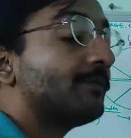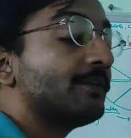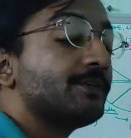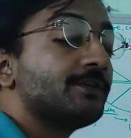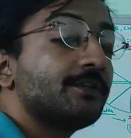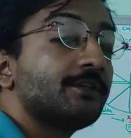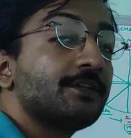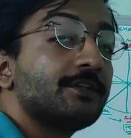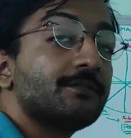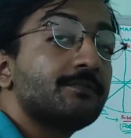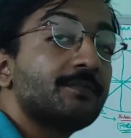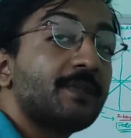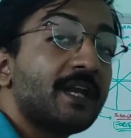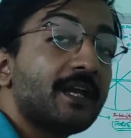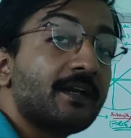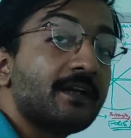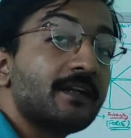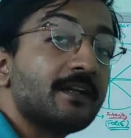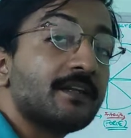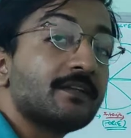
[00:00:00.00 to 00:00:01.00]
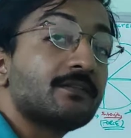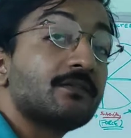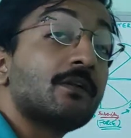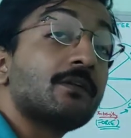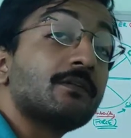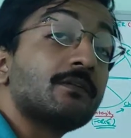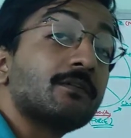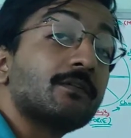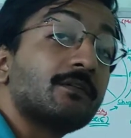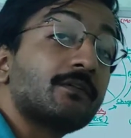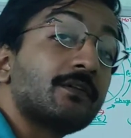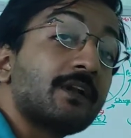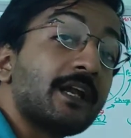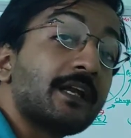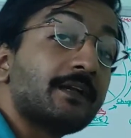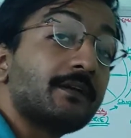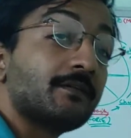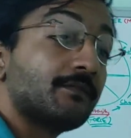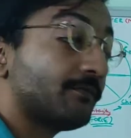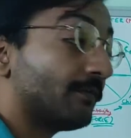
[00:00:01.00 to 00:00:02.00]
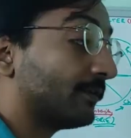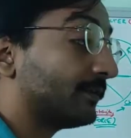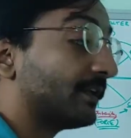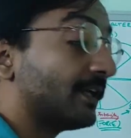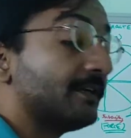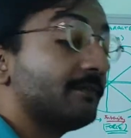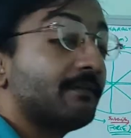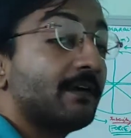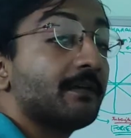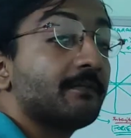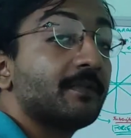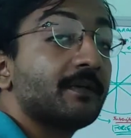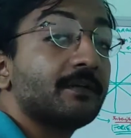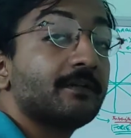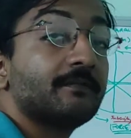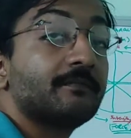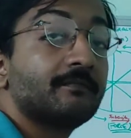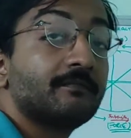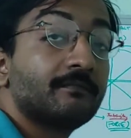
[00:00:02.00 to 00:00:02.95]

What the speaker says: which it is made is not right for the environment.